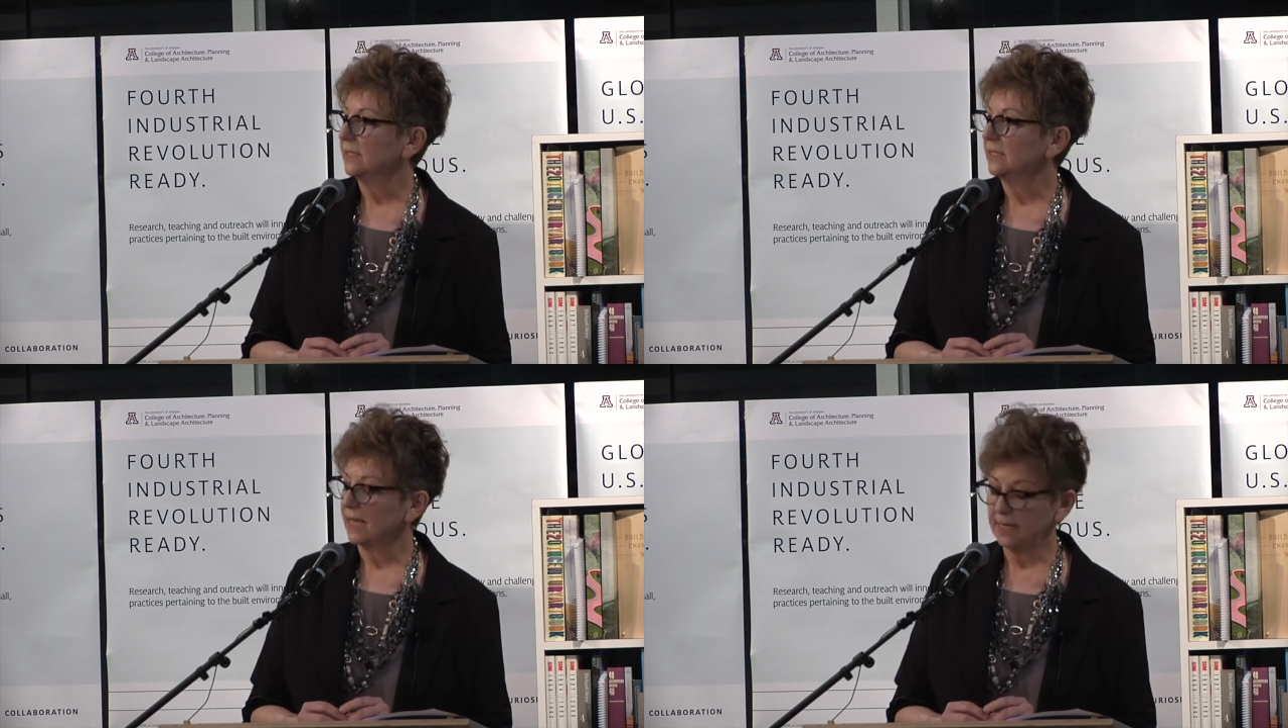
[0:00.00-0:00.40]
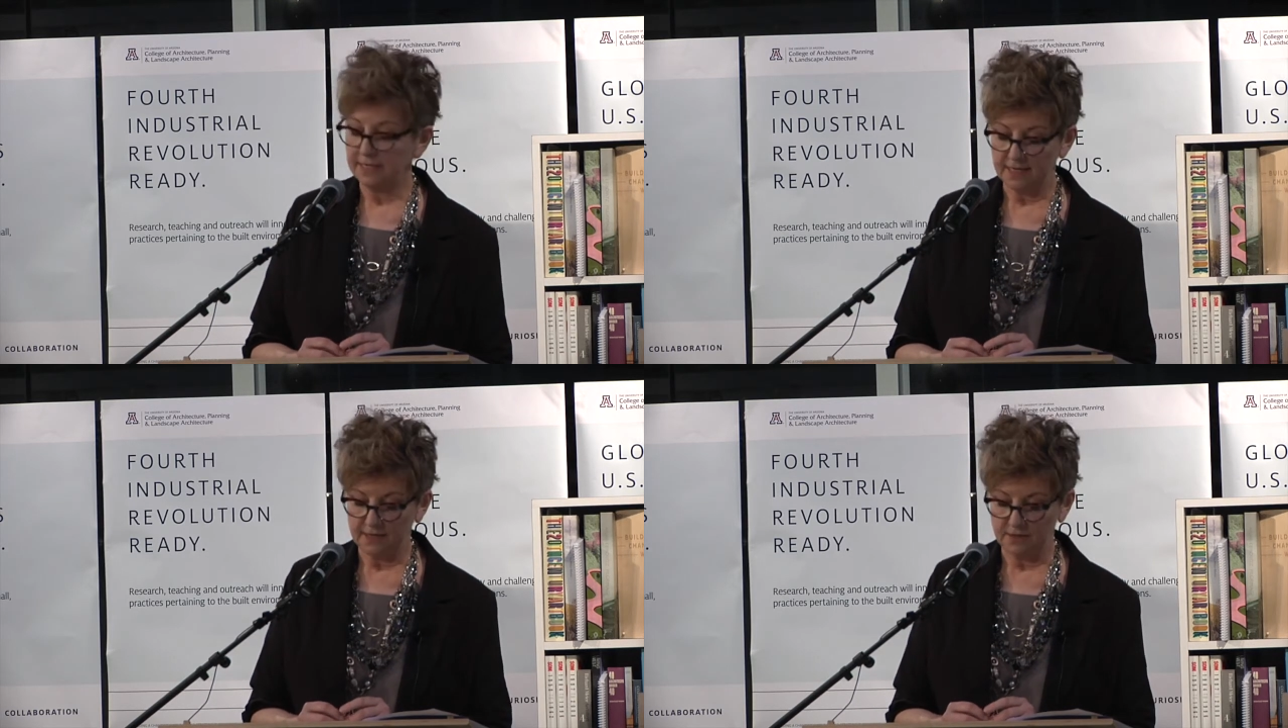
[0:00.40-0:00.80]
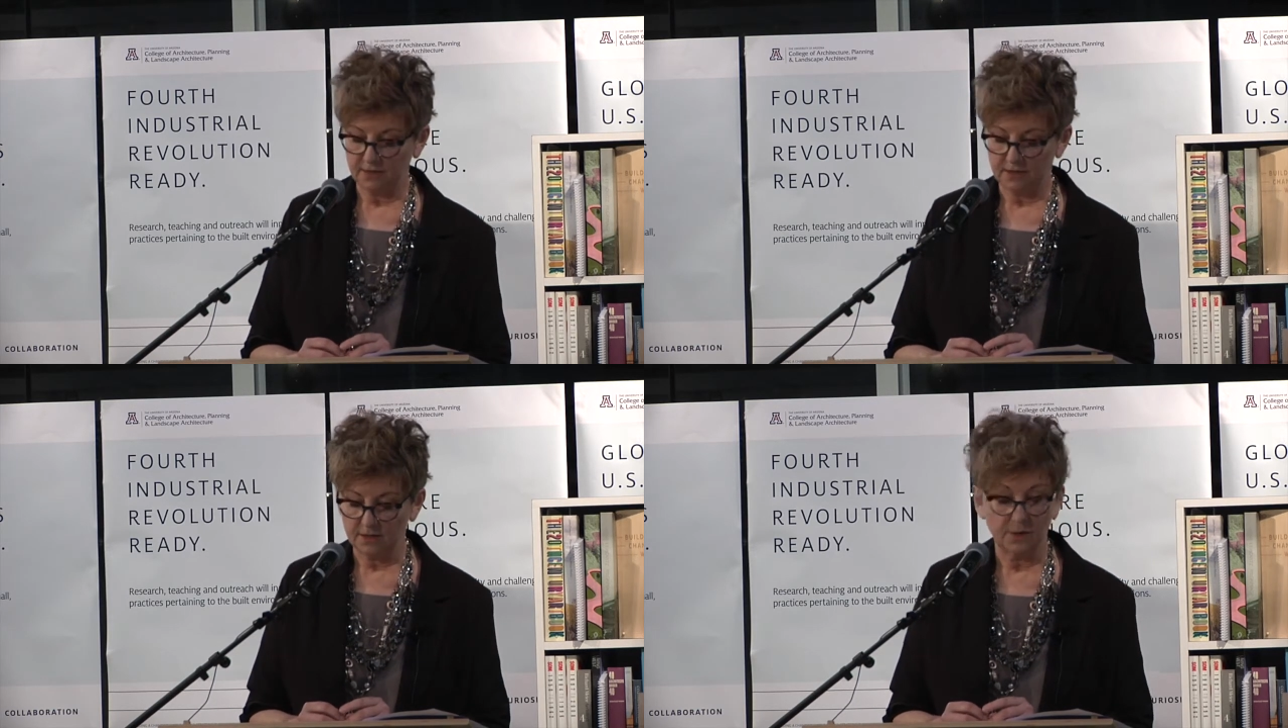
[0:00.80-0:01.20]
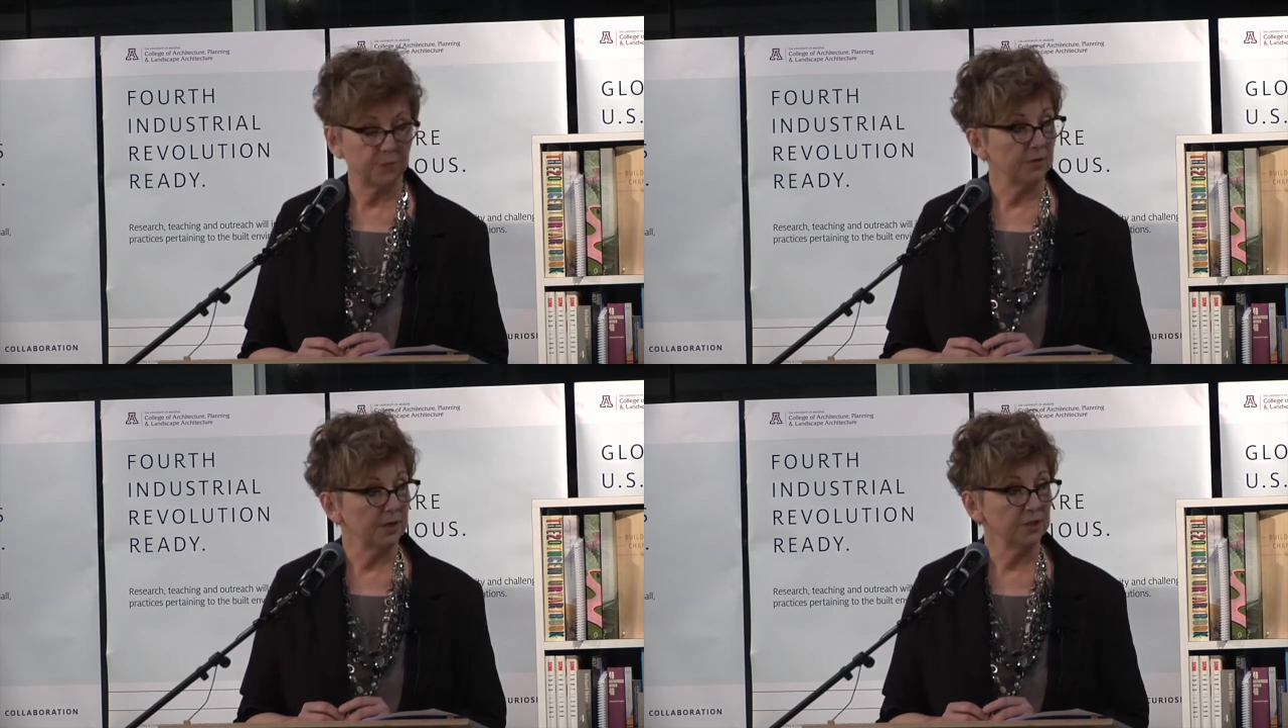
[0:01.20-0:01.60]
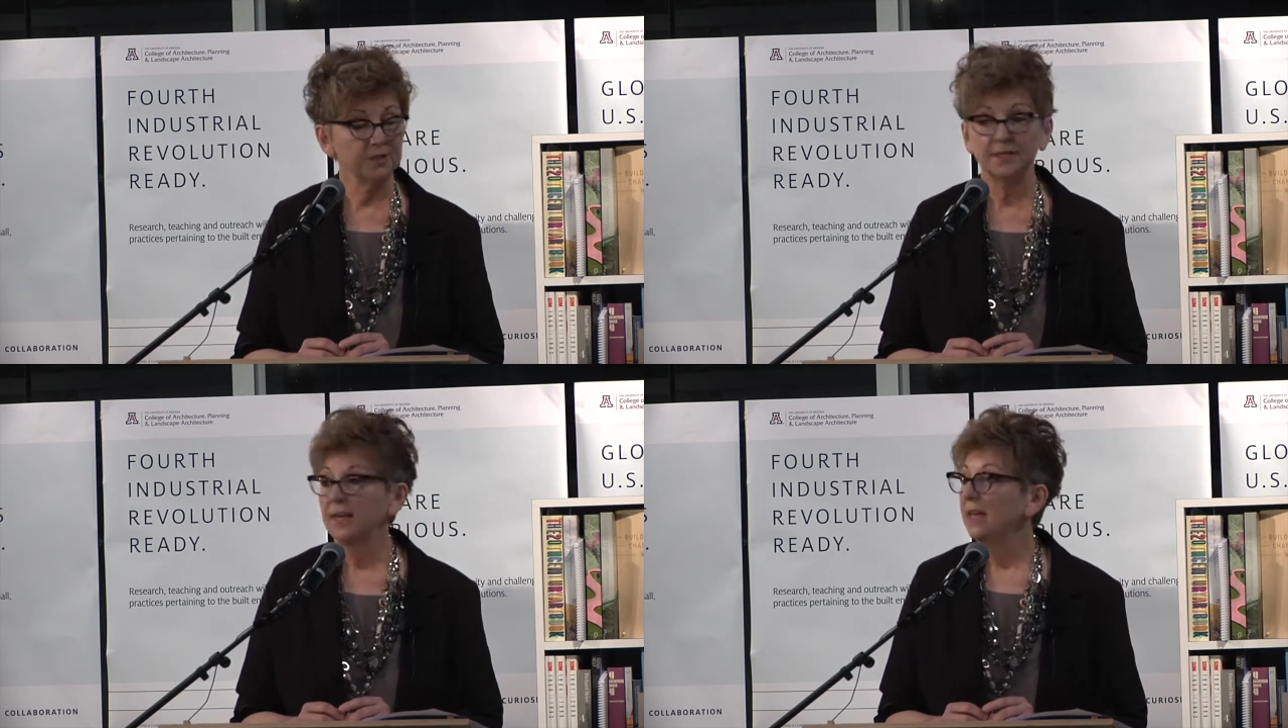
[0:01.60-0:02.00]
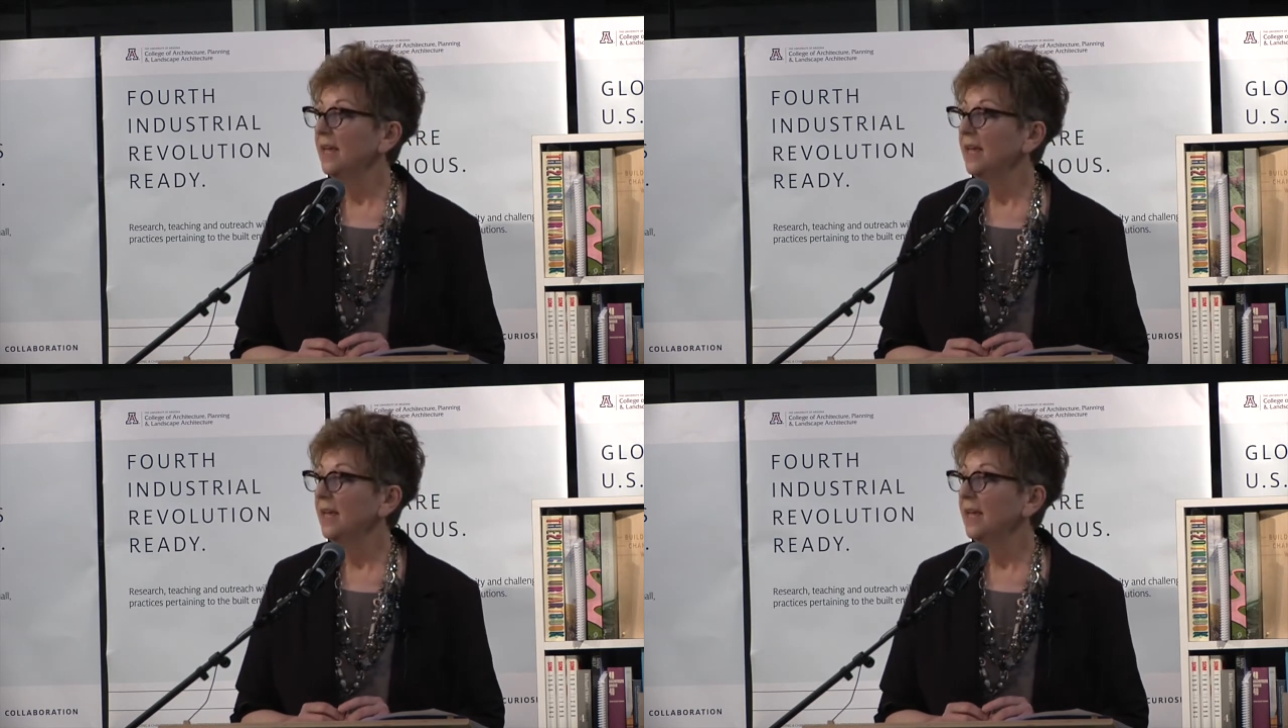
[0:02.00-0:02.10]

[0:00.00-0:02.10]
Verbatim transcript: design, and operations.